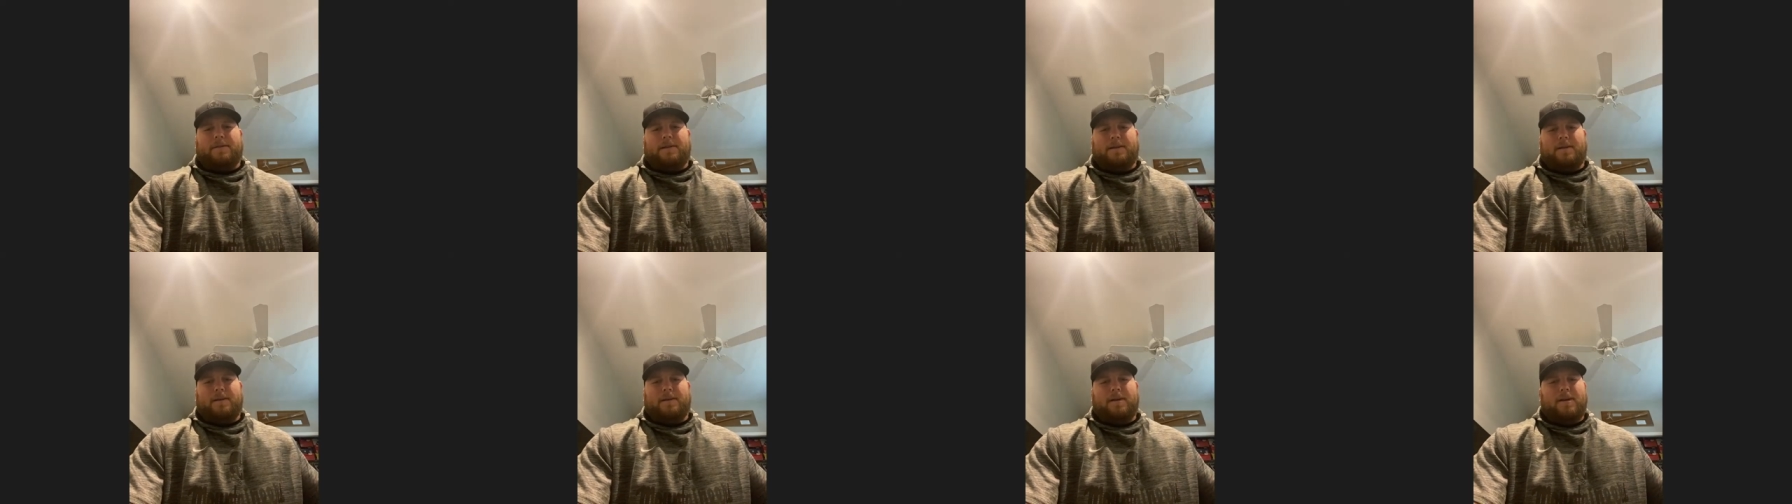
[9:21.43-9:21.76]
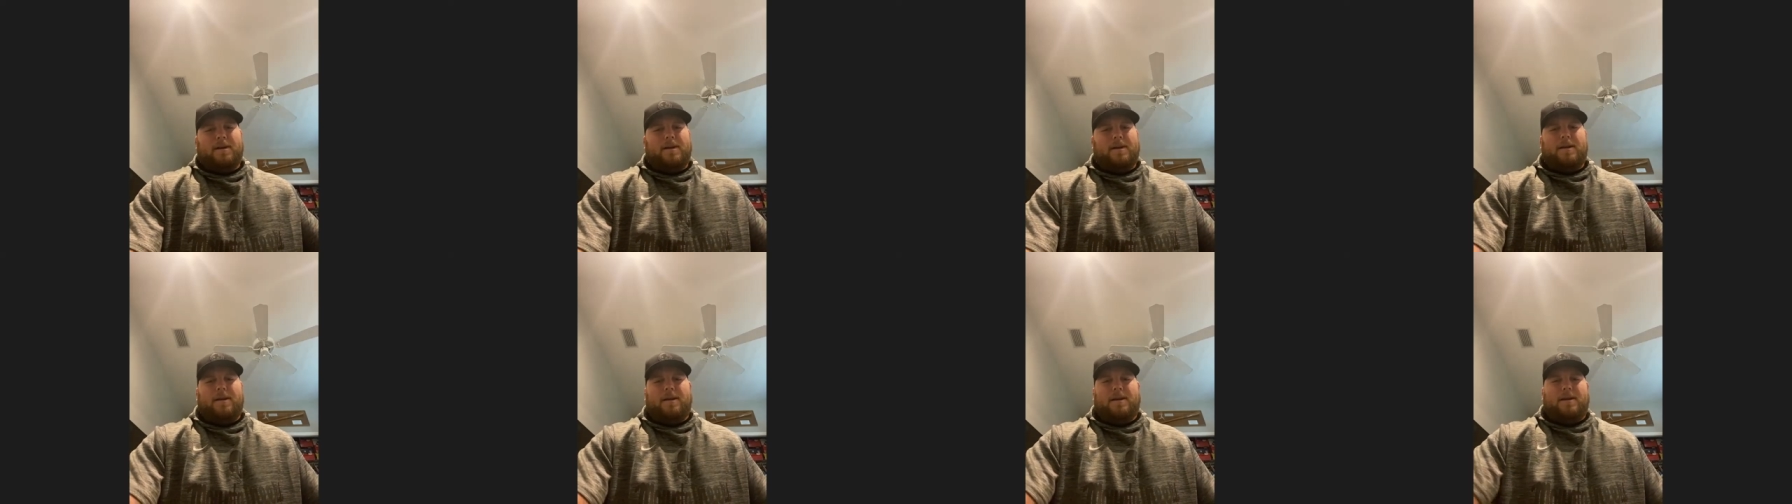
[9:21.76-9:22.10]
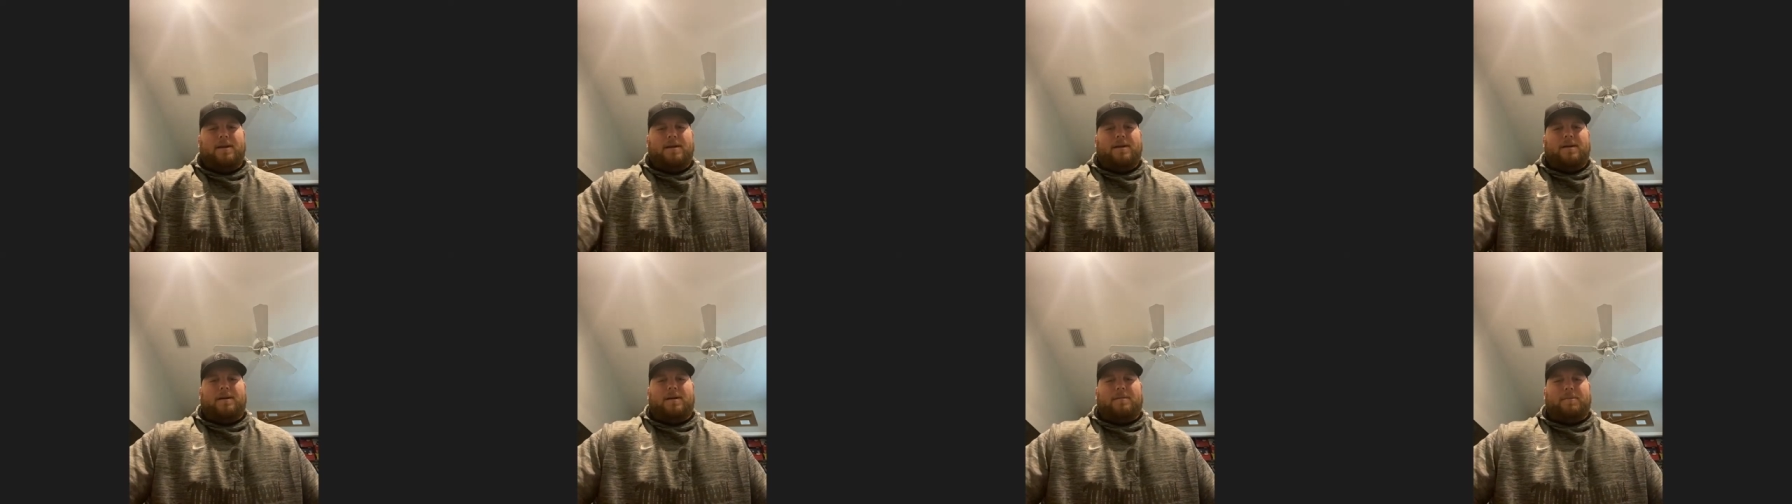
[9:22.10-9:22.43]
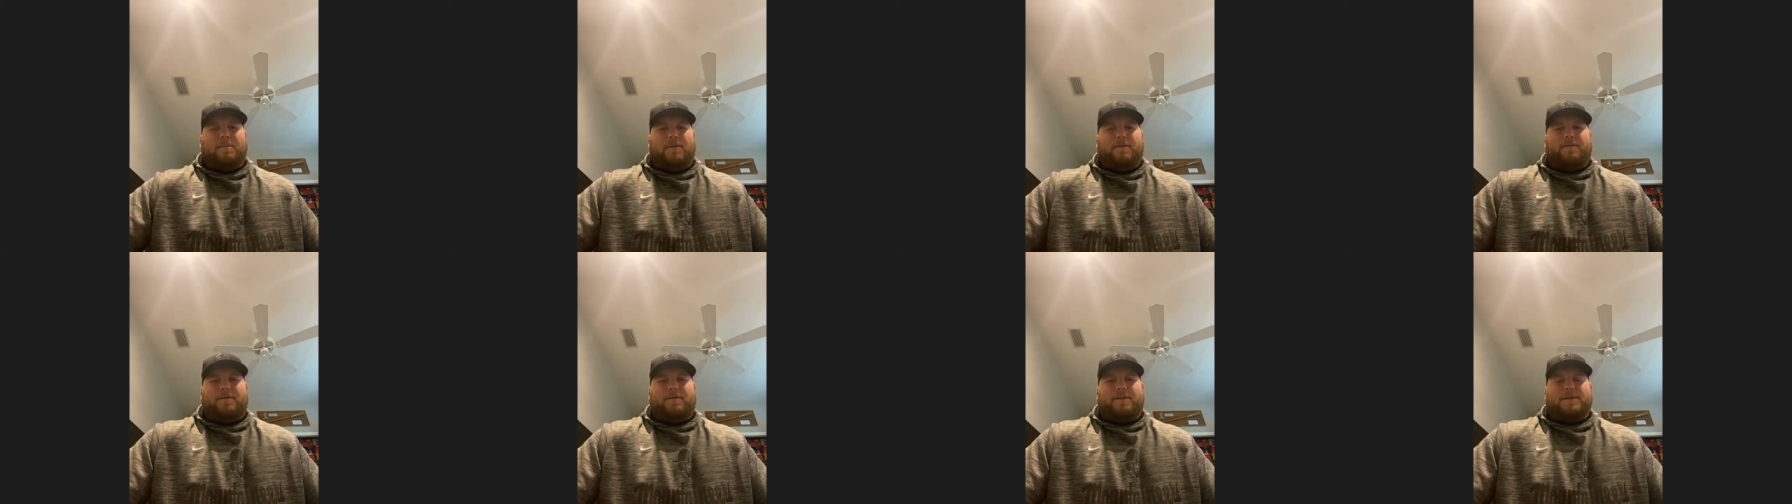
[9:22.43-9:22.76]
the
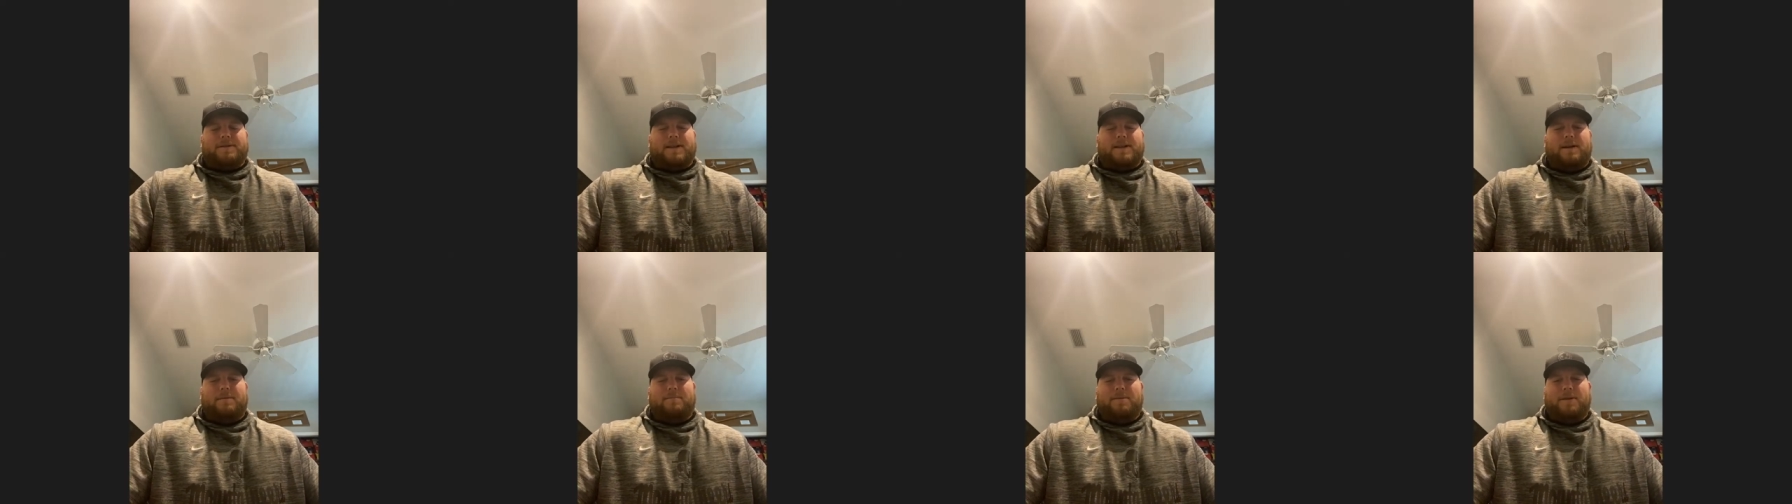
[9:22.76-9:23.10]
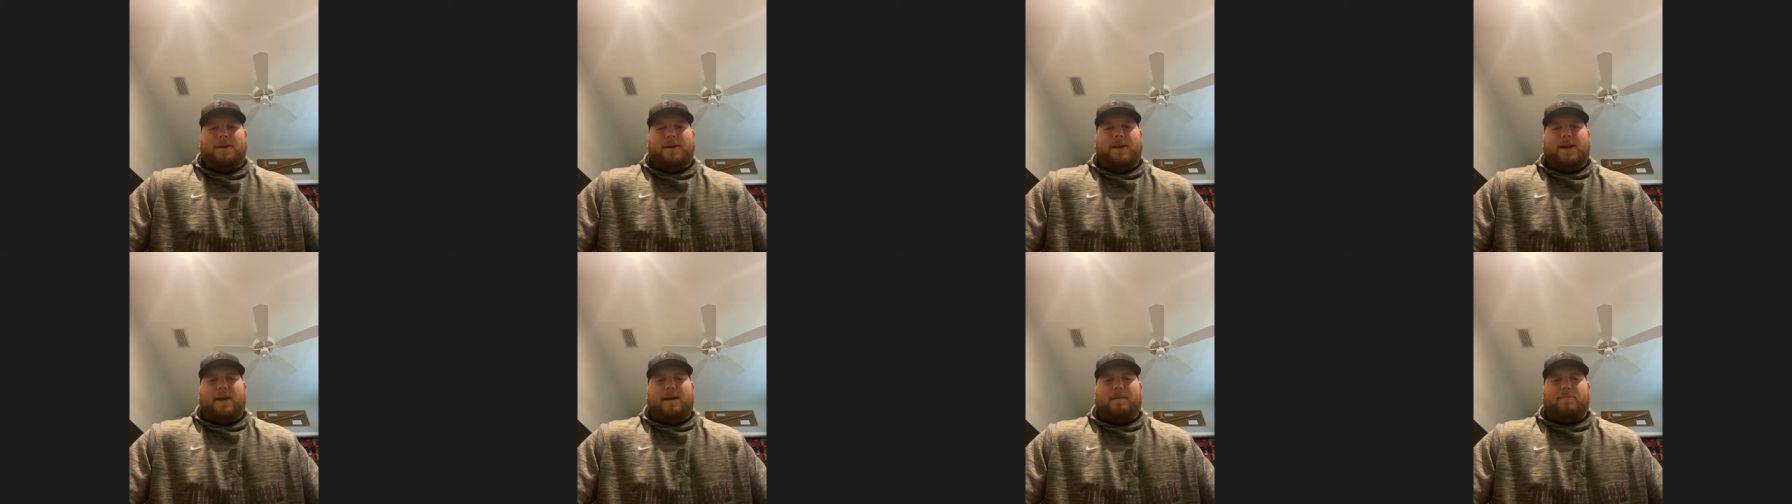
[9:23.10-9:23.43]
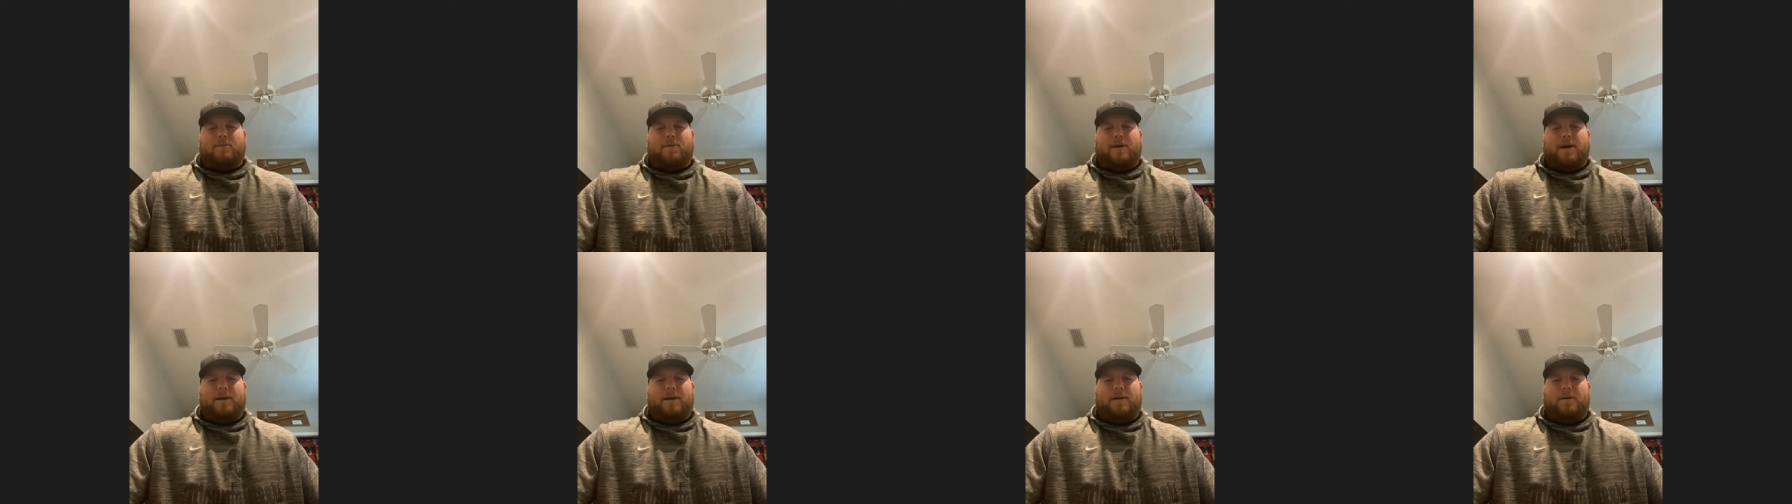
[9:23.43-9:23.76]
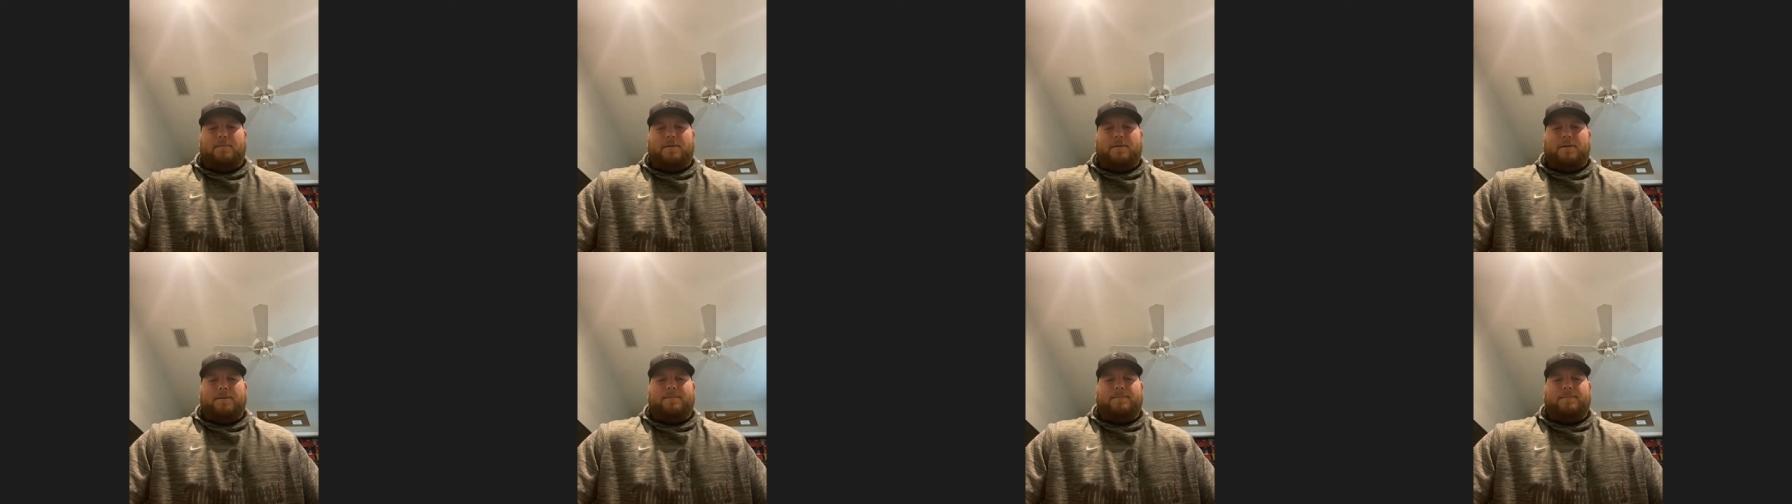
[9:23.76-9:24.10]
front side B gap wide
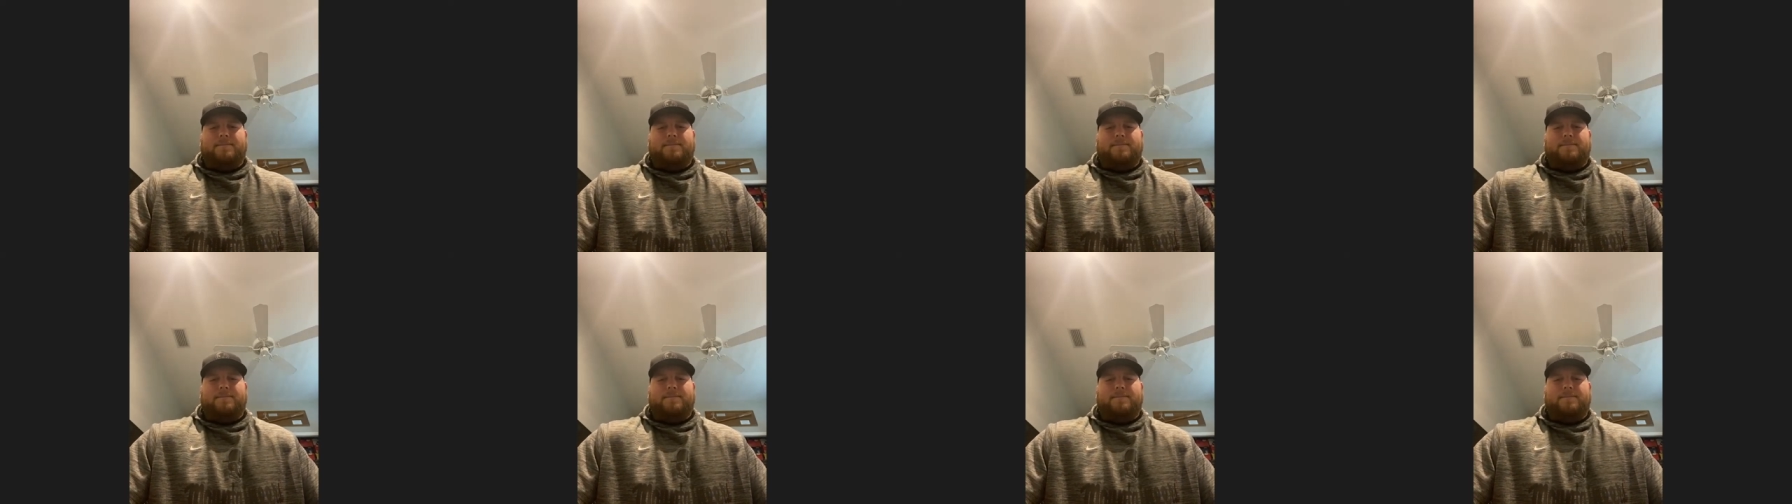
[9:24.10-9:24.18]
open.